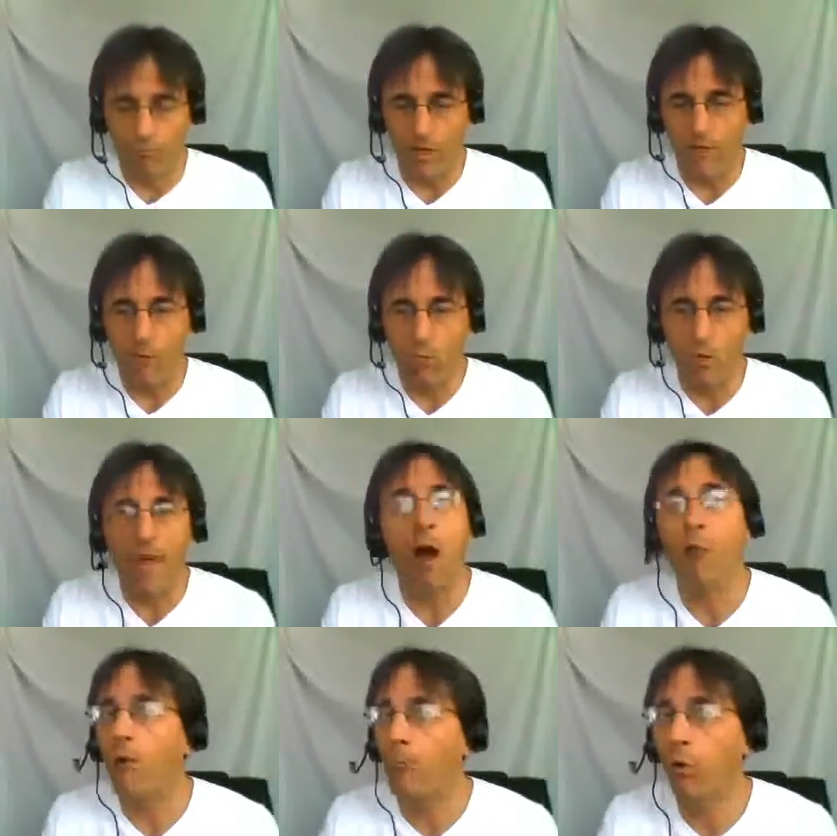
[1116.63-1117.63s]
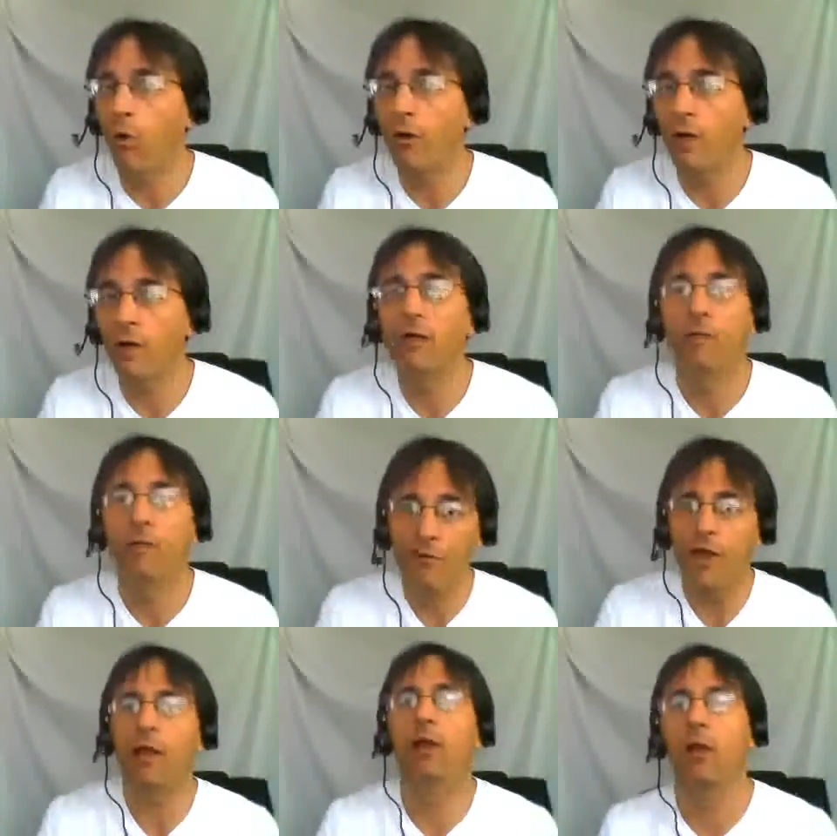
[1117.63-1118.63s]
even without reporting,
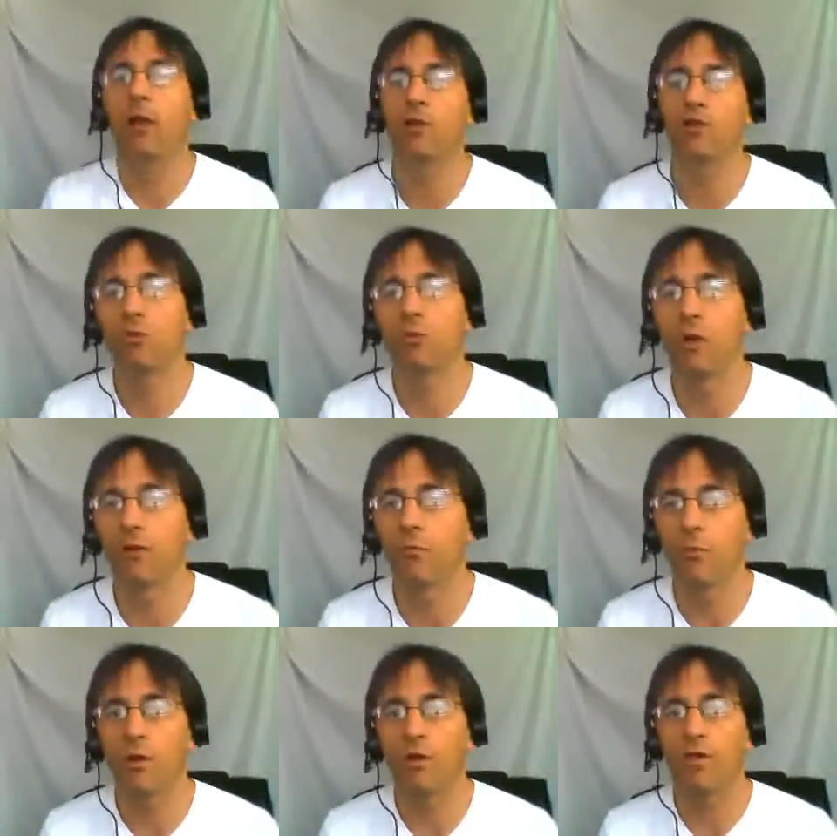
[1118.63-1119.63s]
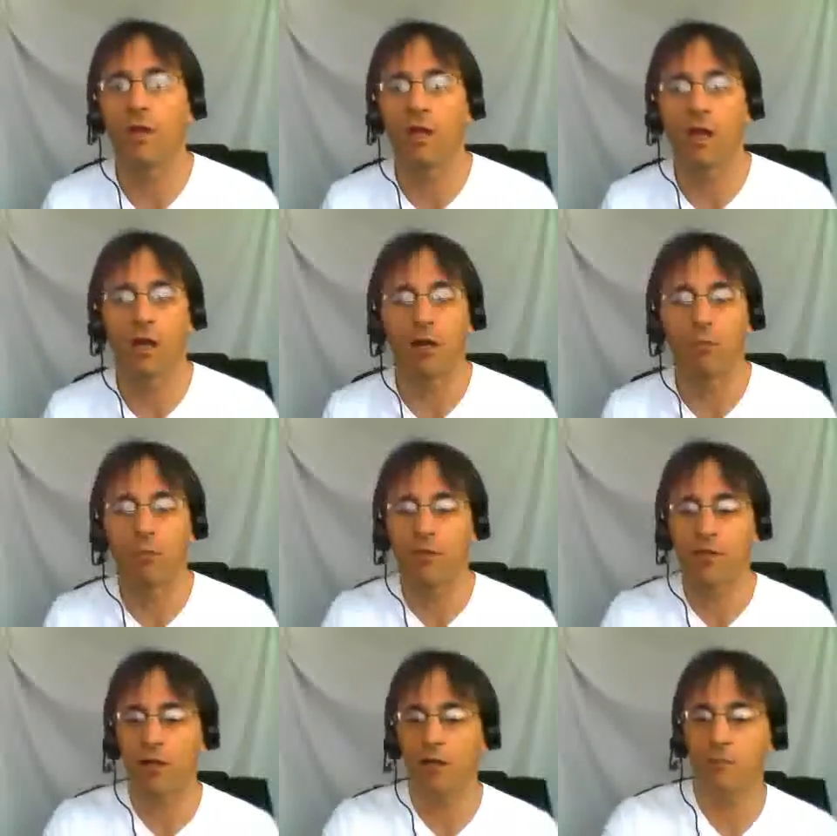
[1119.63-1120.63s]
they're going to hit you with
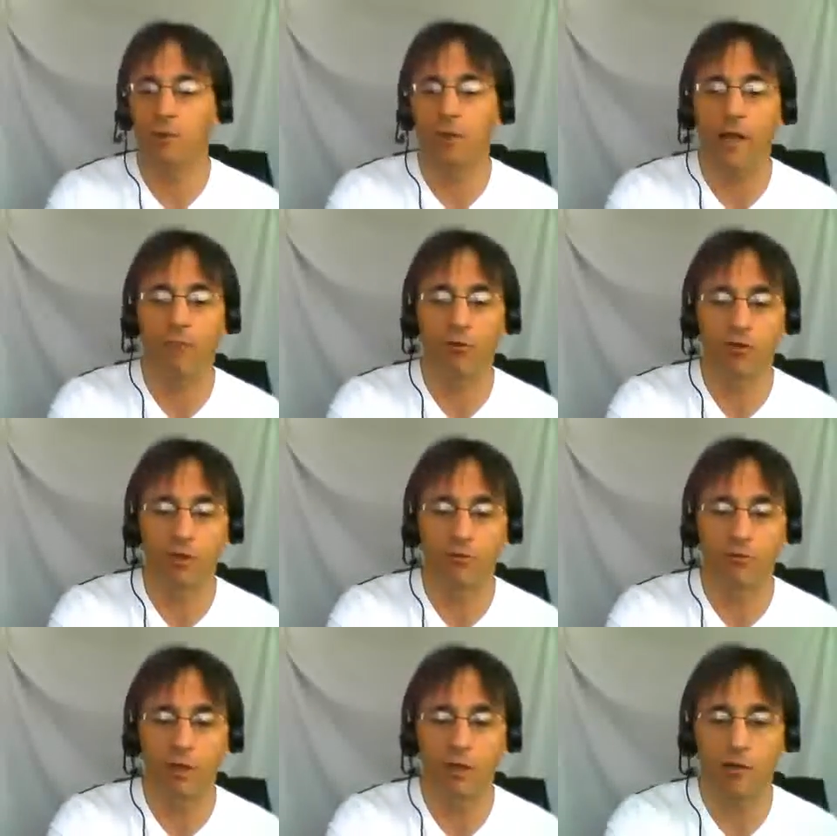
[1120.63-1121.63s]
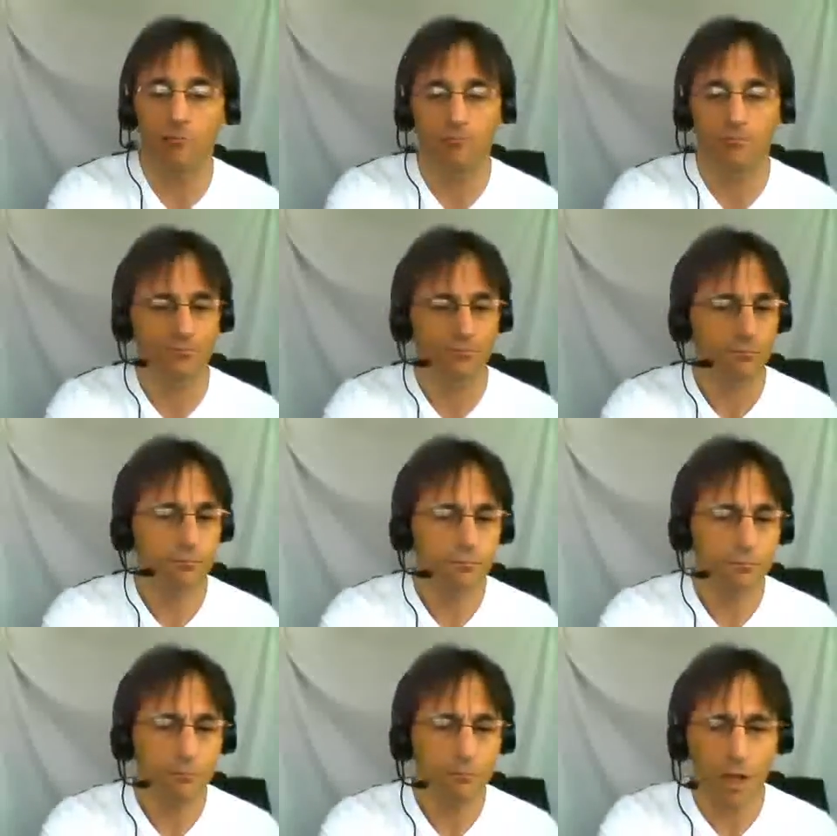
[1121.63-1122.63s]
a tax bill every single year.
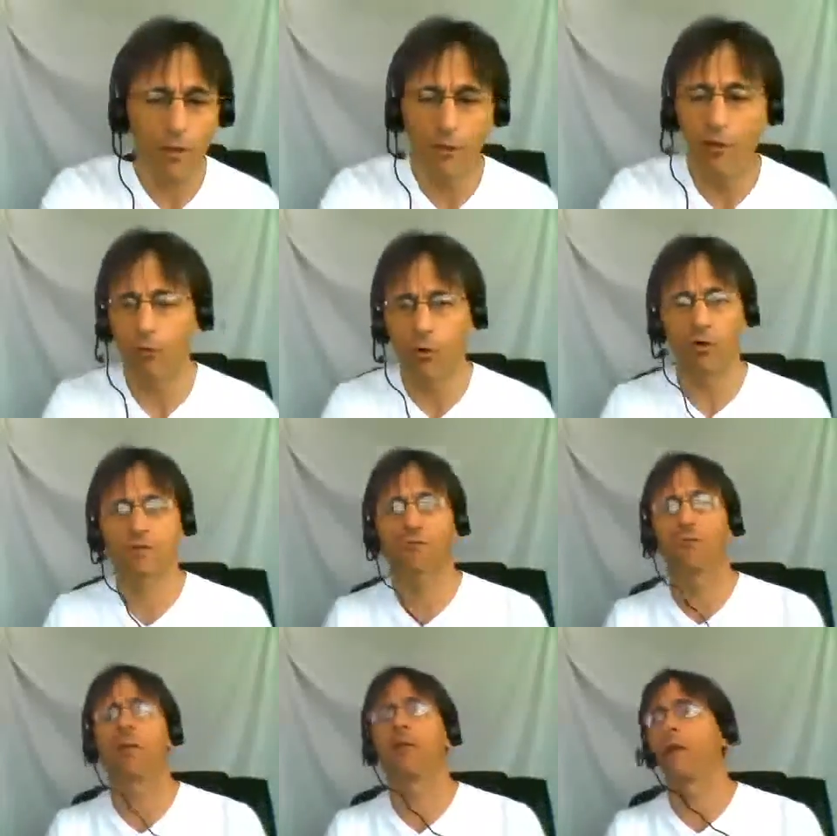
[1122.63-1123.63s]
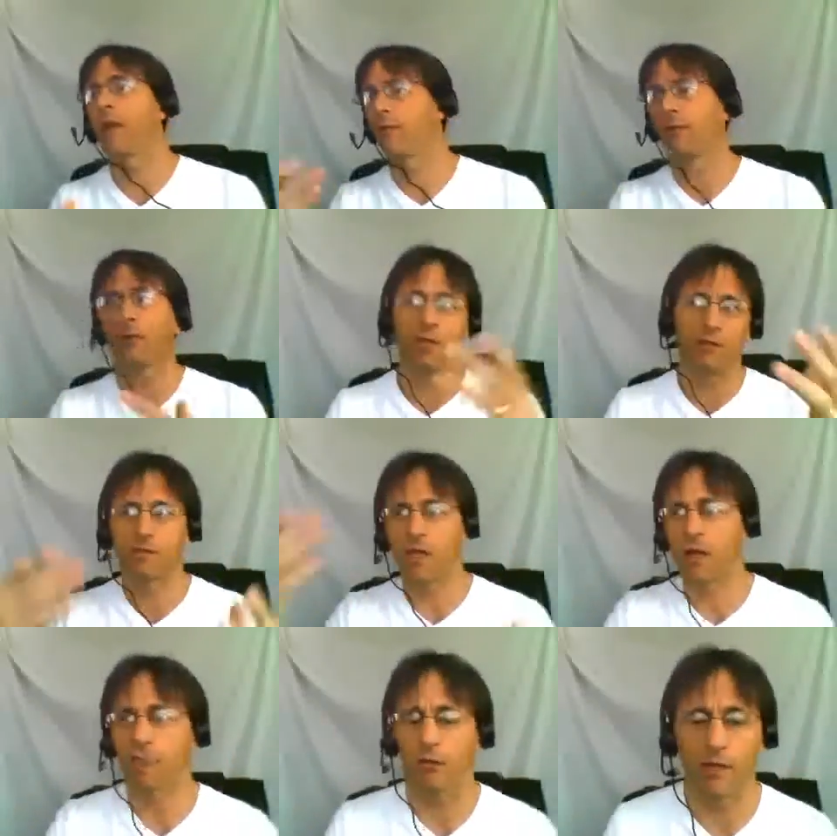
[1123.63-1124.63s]
And then, of course, from there they have the liens,
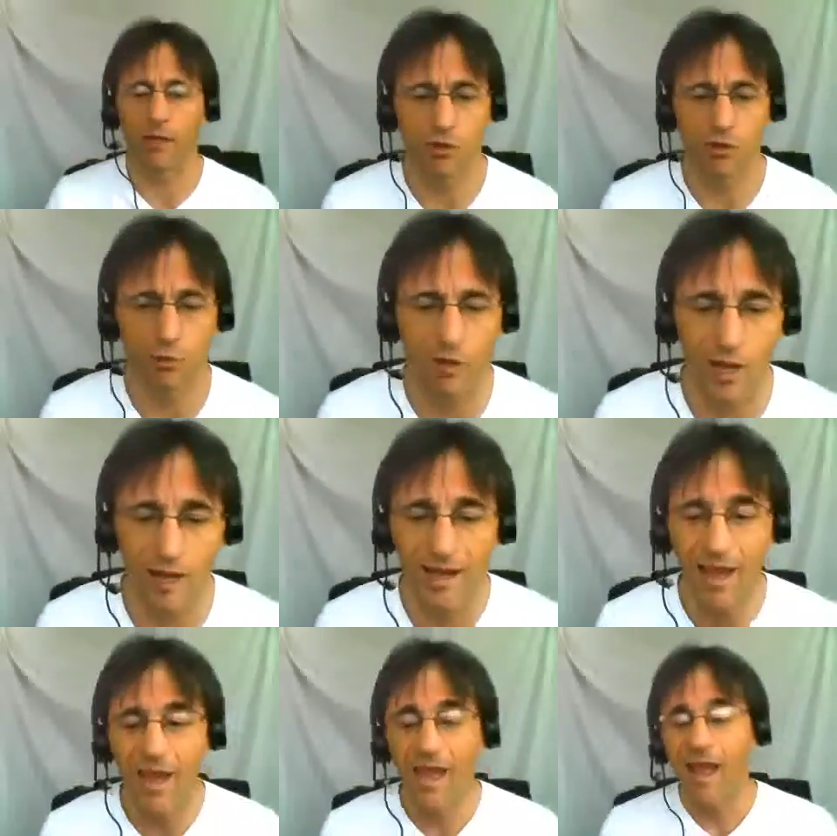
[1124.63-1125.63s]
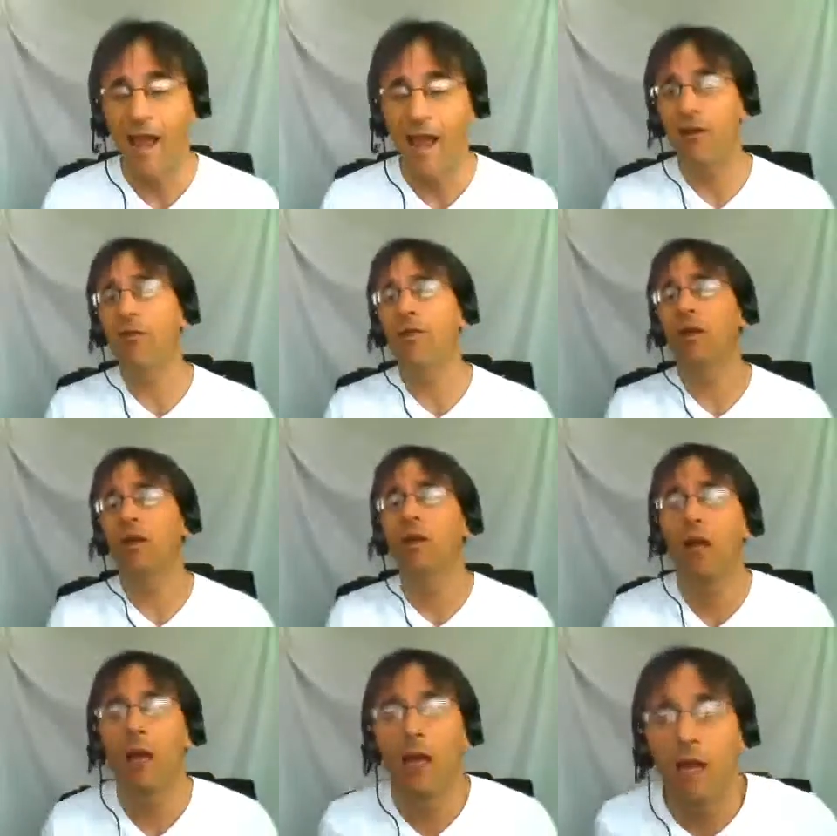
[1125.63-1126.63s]
they have the levies and whatnot. Another thing
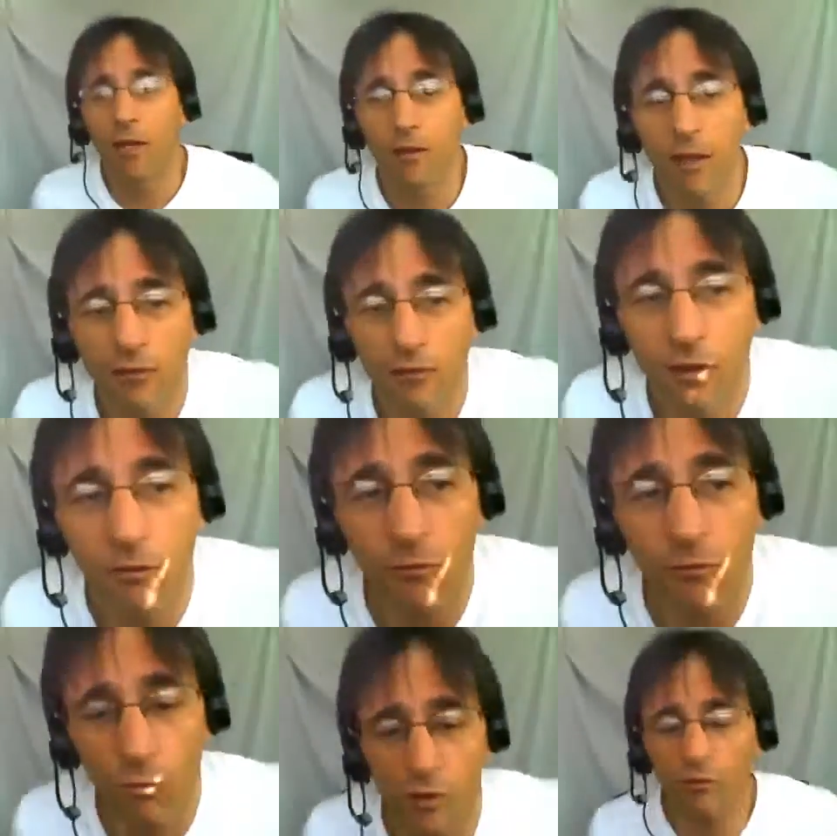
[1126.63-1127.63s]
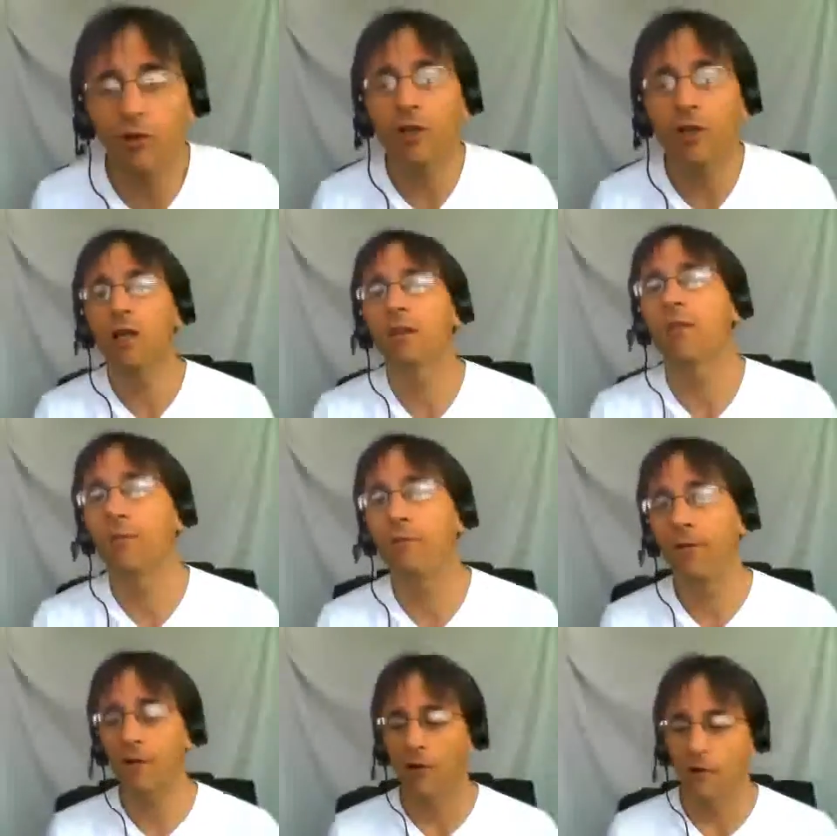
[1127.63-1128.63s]
is when you're looking at the
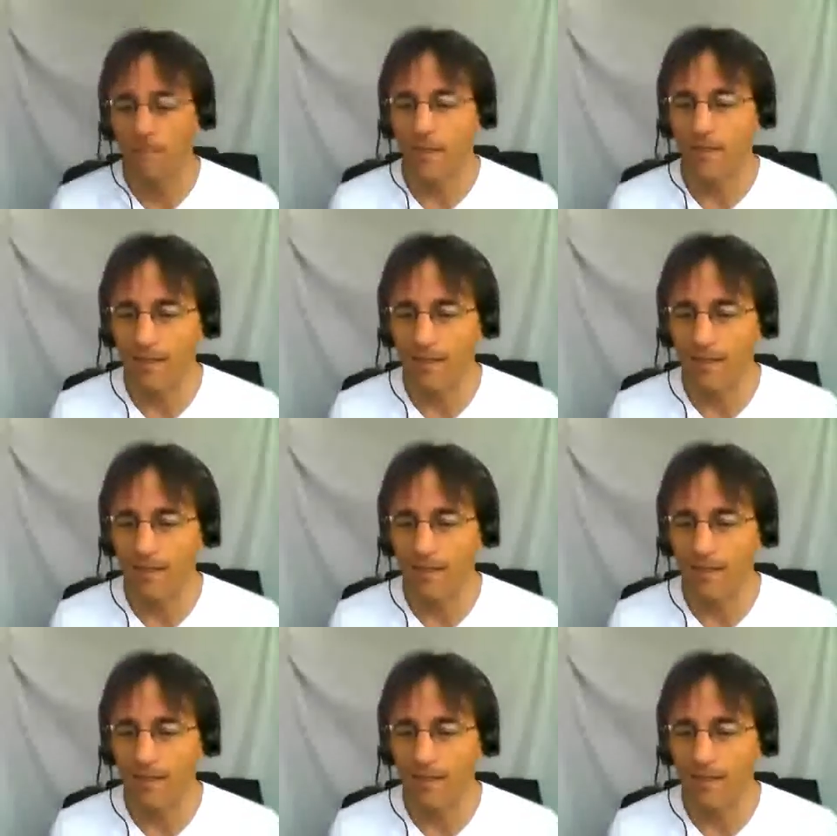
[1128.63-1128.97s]
fear,